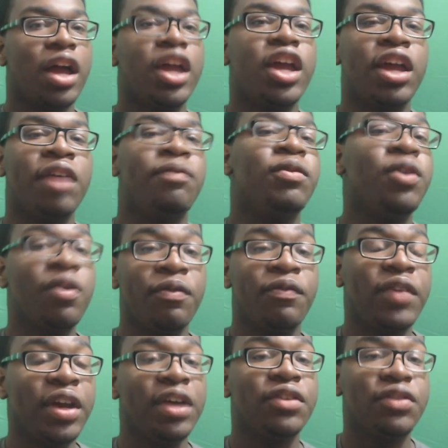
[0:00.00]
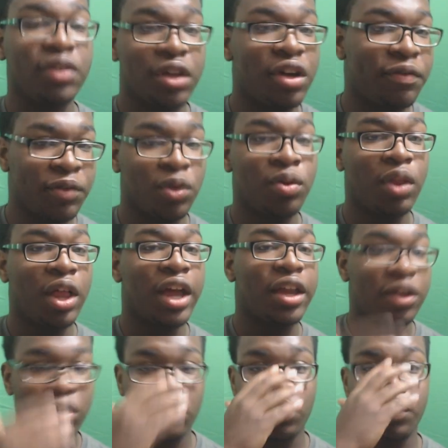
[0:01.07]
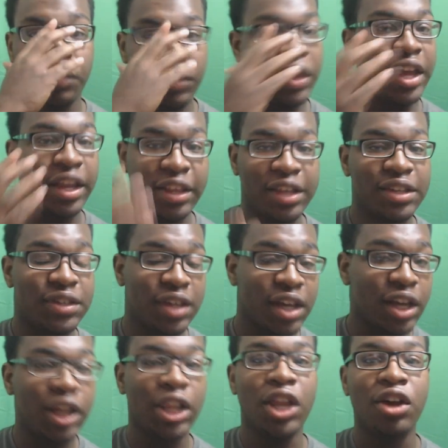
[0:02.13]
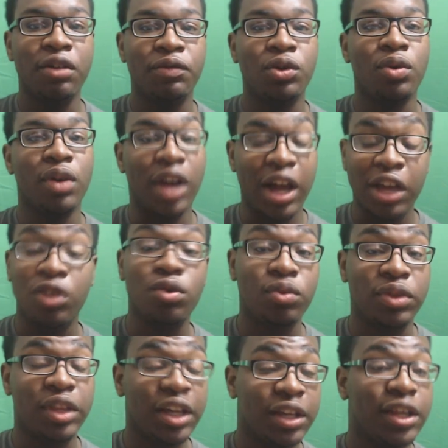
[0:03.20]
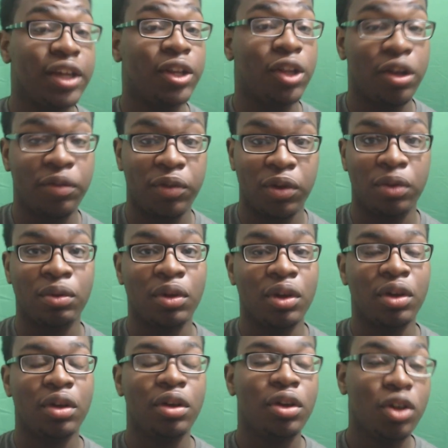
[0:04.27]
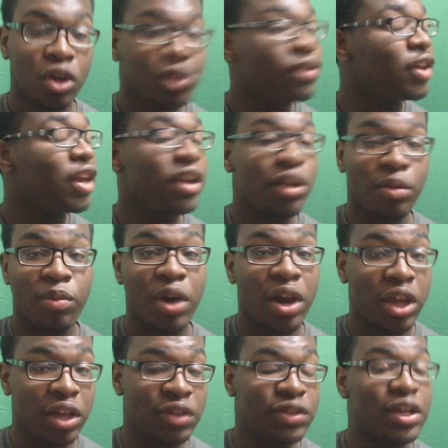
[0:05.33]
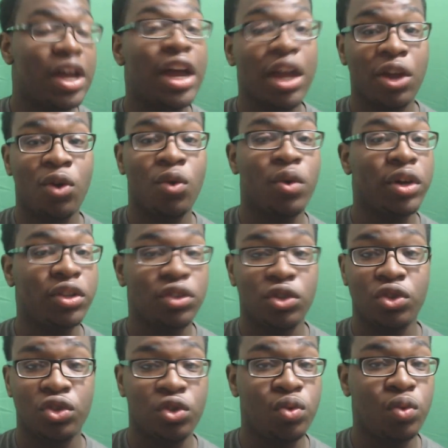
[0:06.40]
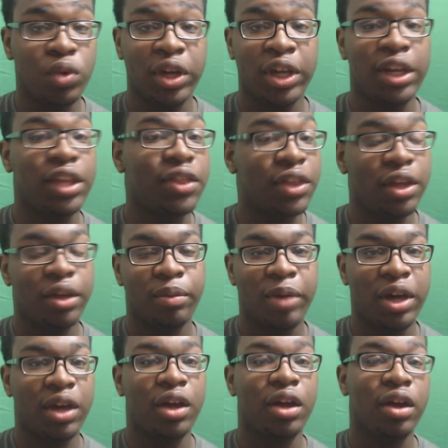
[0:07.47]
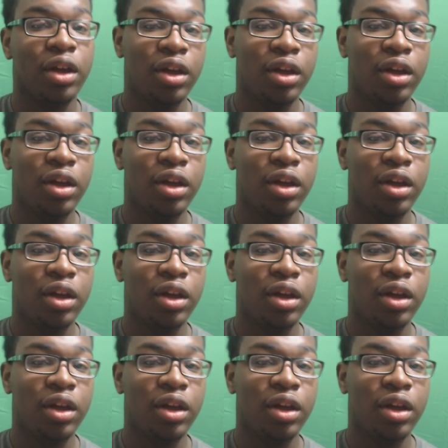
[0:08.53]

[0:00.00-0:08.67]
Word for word: If your fans love you like like they say they love you and how you think they love you. Taking a break is not going to do anything bad.